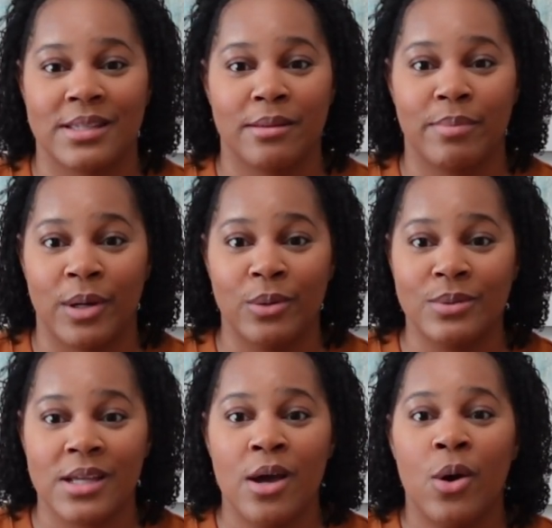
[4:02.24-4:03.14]
in the
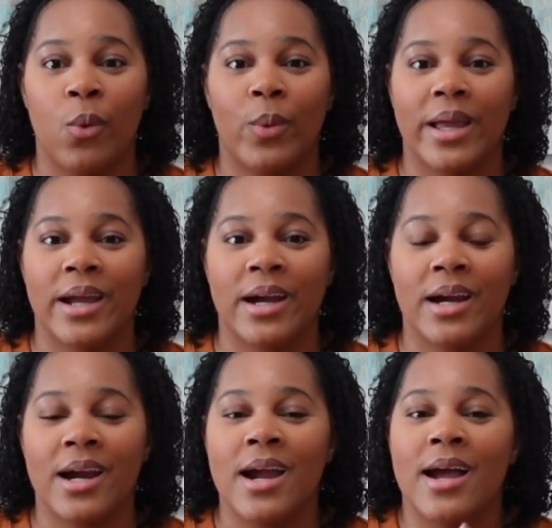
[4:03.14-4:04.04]
boat,
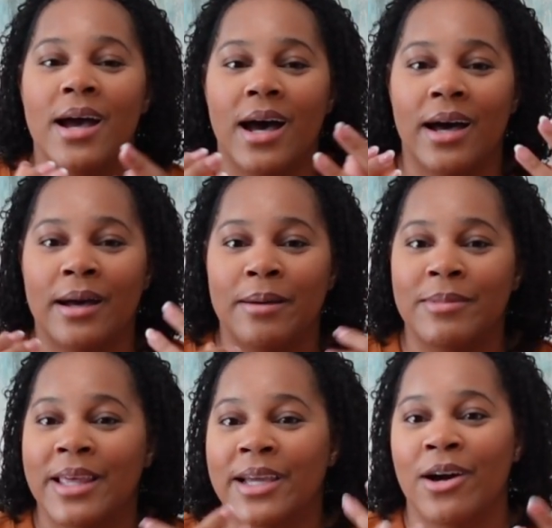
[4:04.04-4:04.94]
where
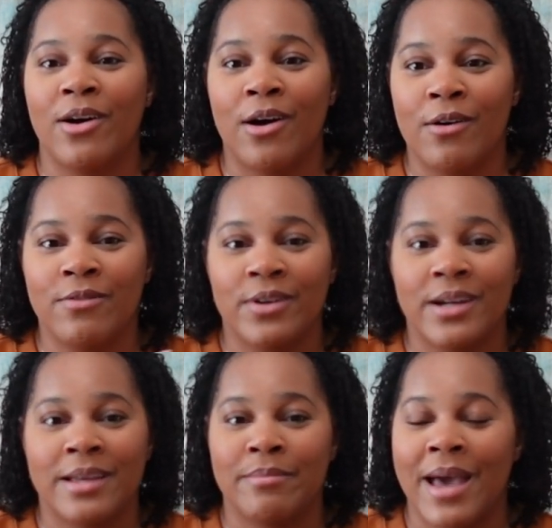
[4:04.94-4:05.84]
they go over
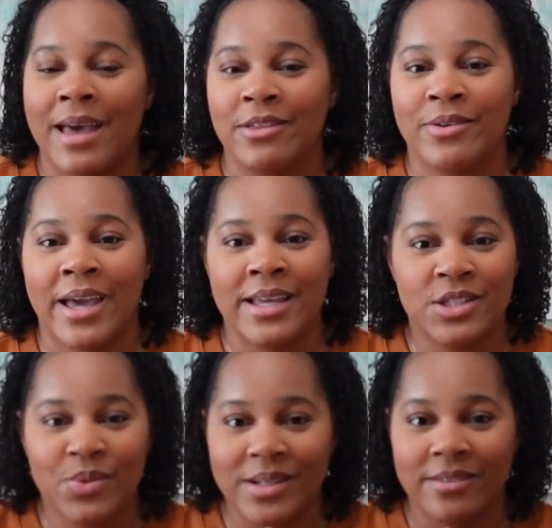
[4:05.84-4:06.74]
in Matthew
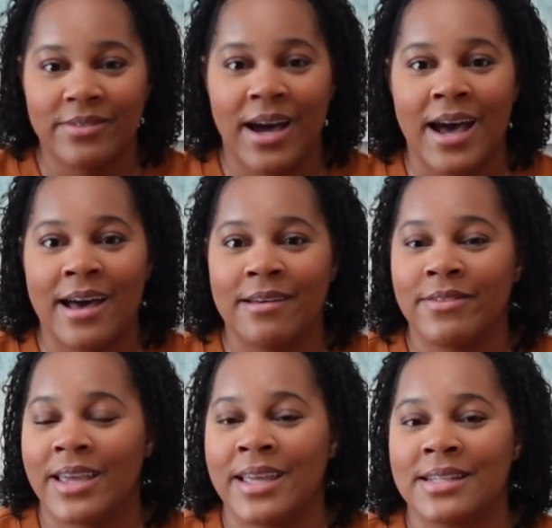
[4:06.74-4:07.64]

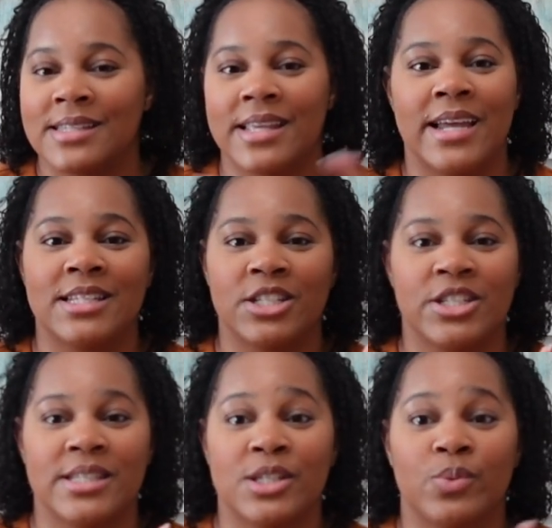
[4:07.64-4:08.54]
8:25 and say to
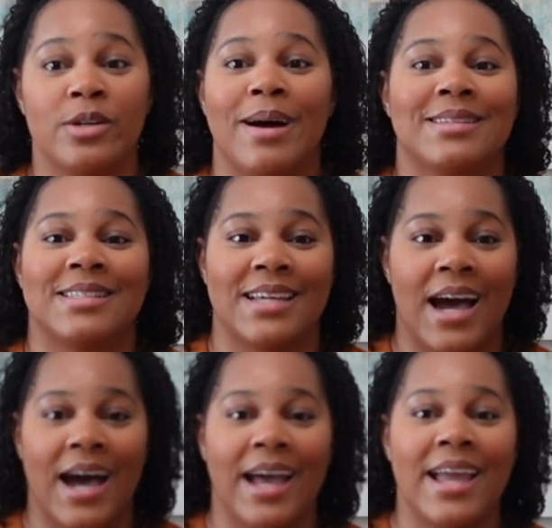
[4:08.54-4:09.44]
Jesus, "We're about to
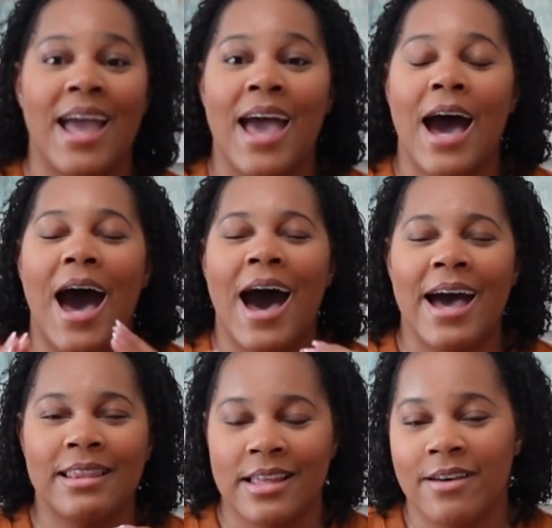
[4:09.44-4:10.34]
die."
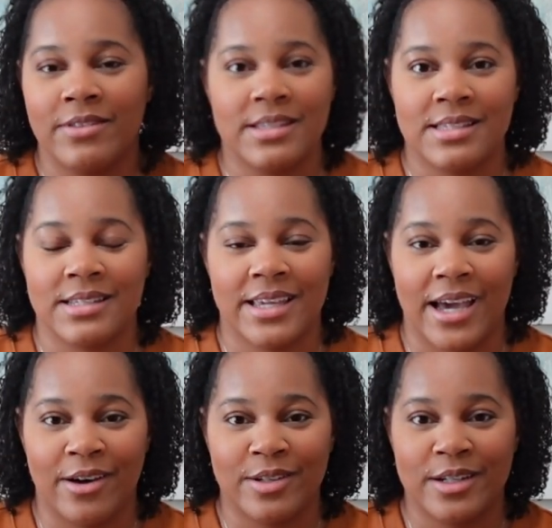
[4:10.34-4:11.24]
I love this
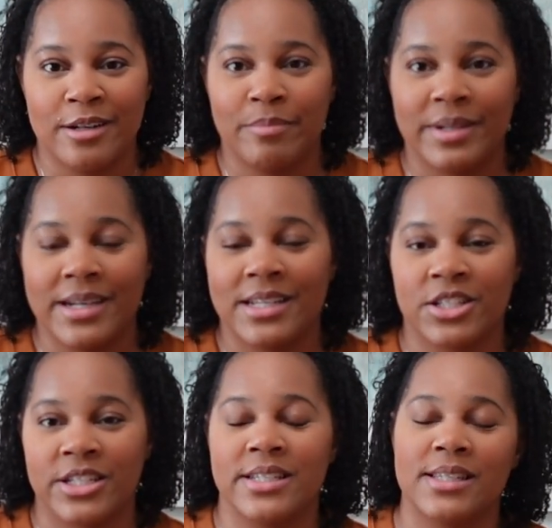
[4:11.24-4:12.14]
encounter
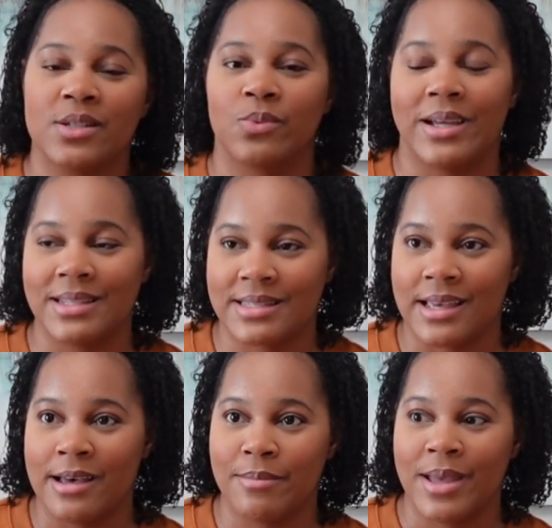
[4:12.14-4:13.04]
because Jesus wakes
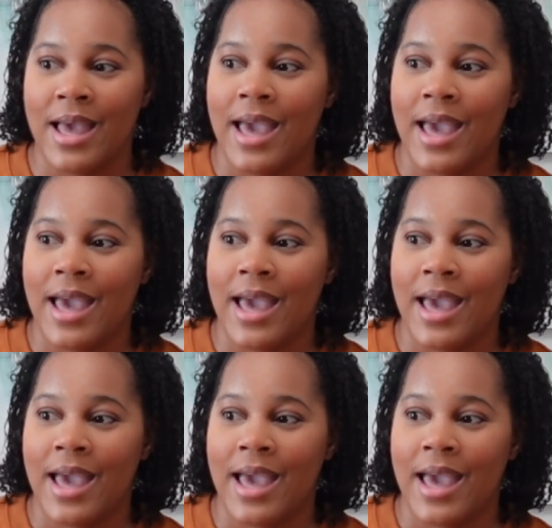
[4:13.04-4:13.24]
up